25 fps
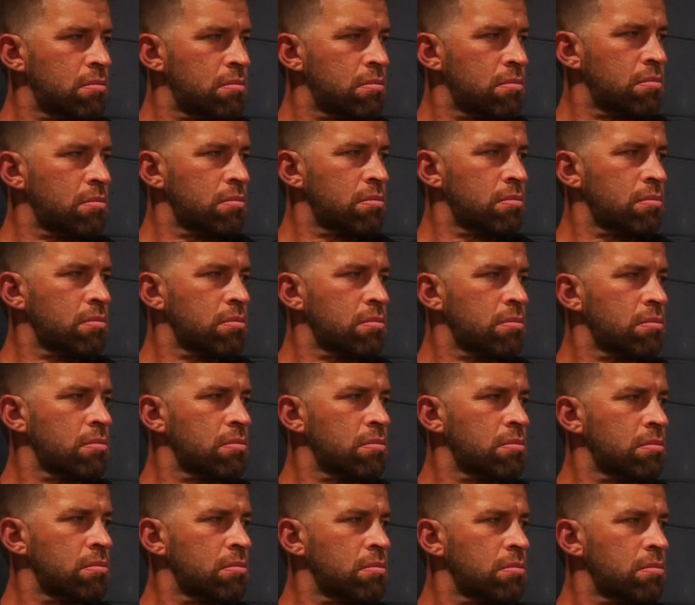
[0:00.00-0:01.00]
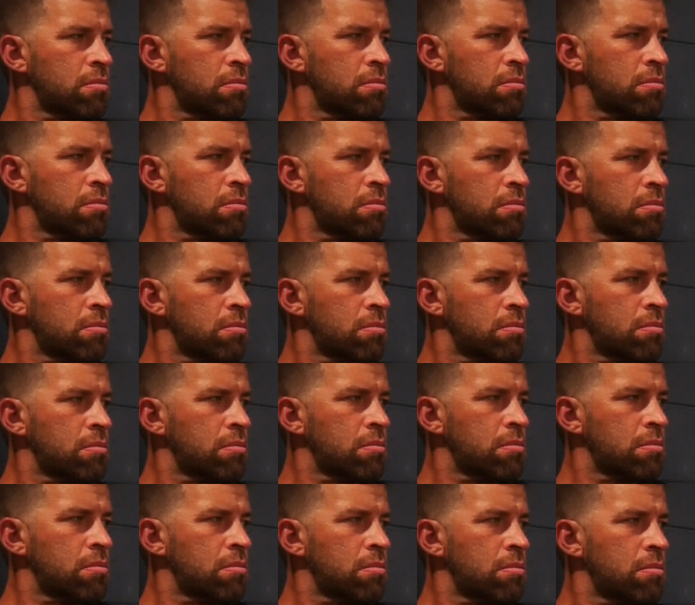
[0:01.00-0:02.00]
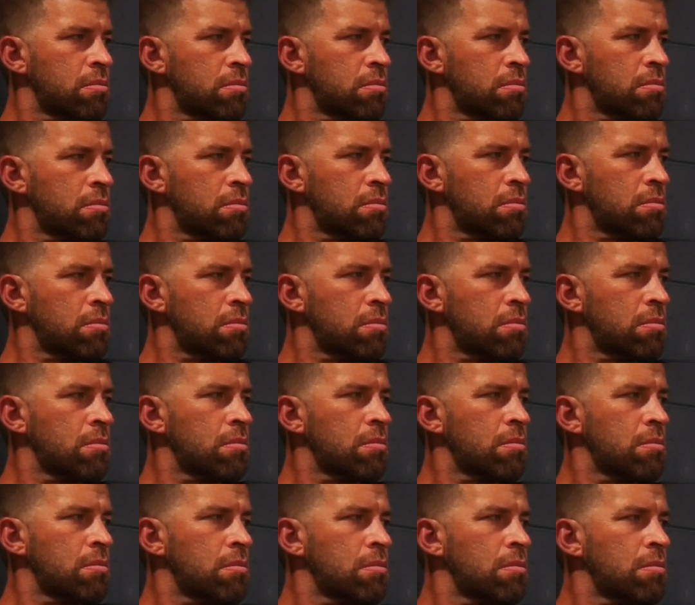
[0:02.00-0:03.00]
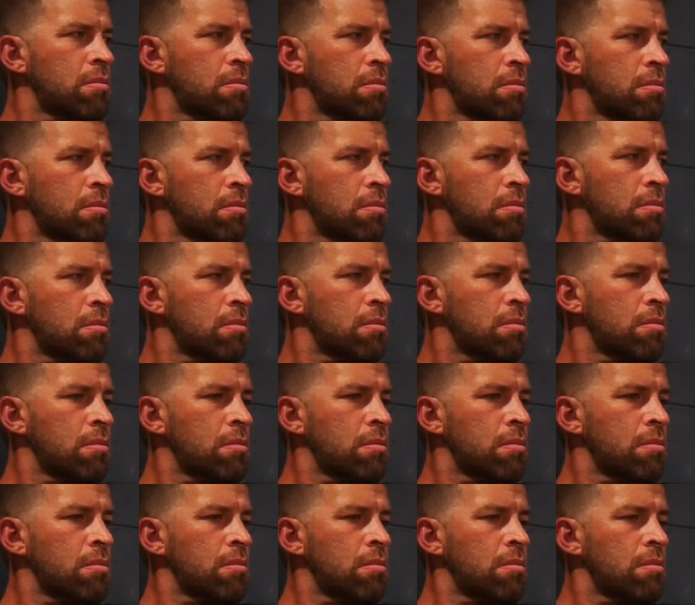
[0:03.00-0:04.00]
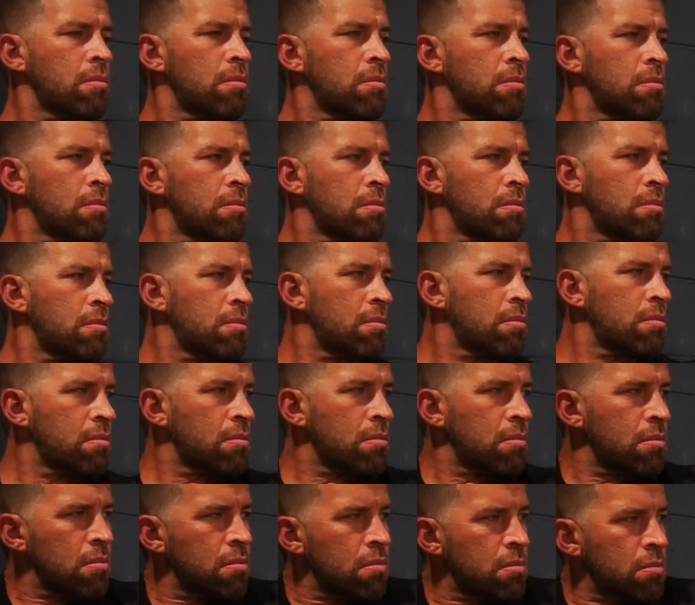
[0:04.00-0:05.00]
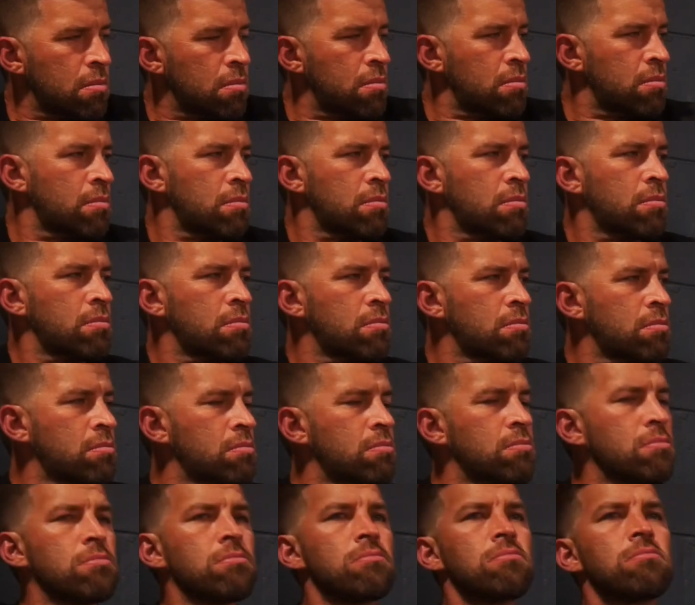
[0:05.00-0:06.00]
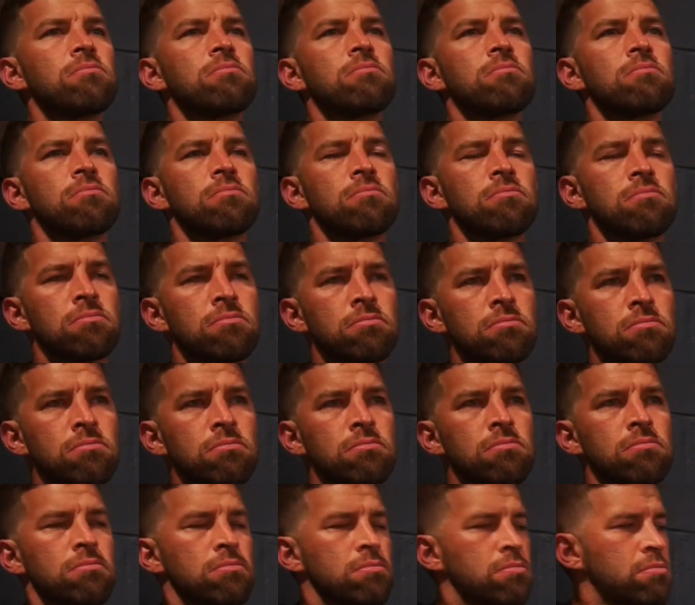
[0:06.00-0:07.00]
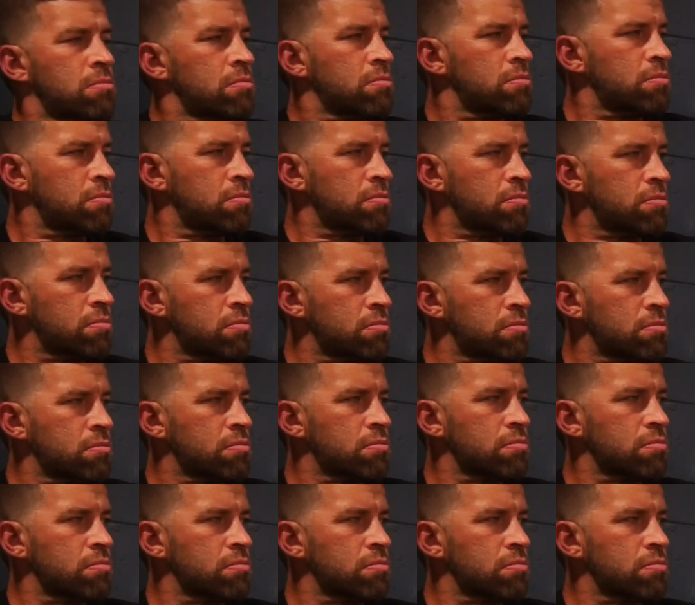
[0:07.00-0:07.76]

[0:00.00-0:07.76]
No words are spoken by the person on screen.